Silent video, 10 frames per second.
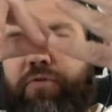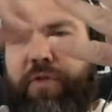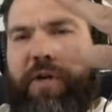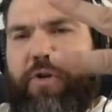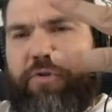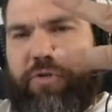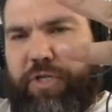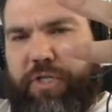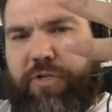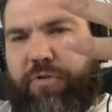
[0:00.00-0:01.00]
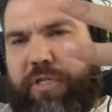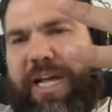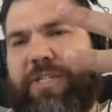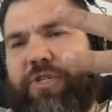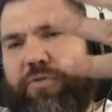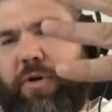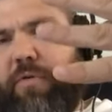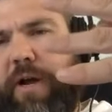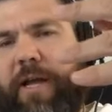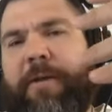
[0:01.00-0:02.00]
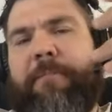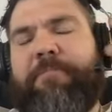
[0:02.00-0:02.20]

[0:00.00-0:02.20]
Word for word: their new jujitsu slash judo, right?